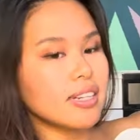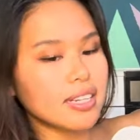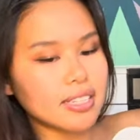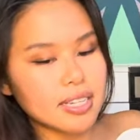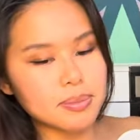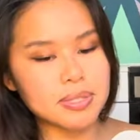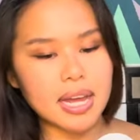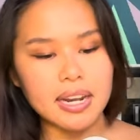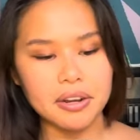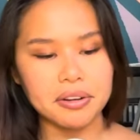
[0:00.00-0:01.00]
it keeps
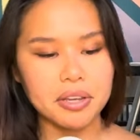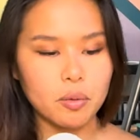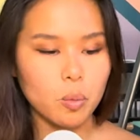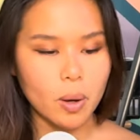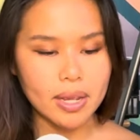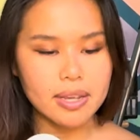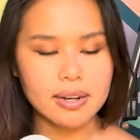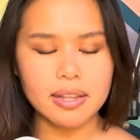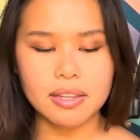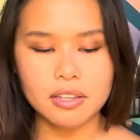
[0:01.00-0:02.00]
that area white,
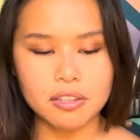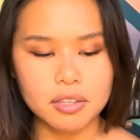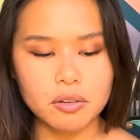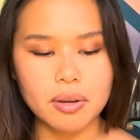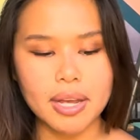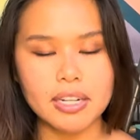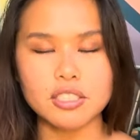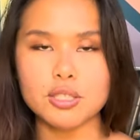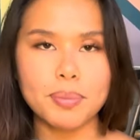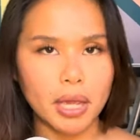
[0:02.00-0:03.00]
and then you can go ahead and
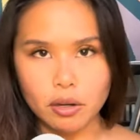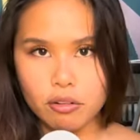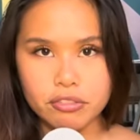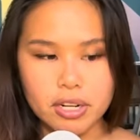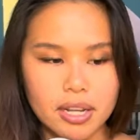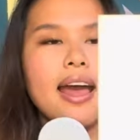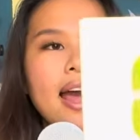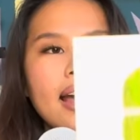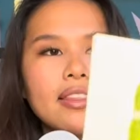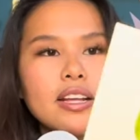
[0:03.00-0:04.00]
just paint over it.
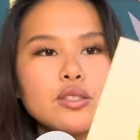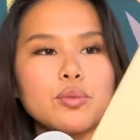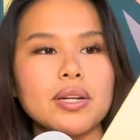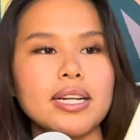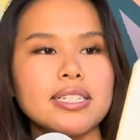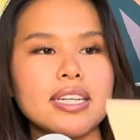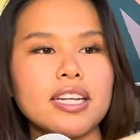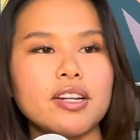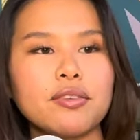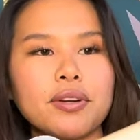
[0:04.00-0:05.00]
And that's what I
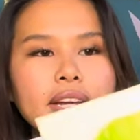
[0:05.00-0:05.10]
did right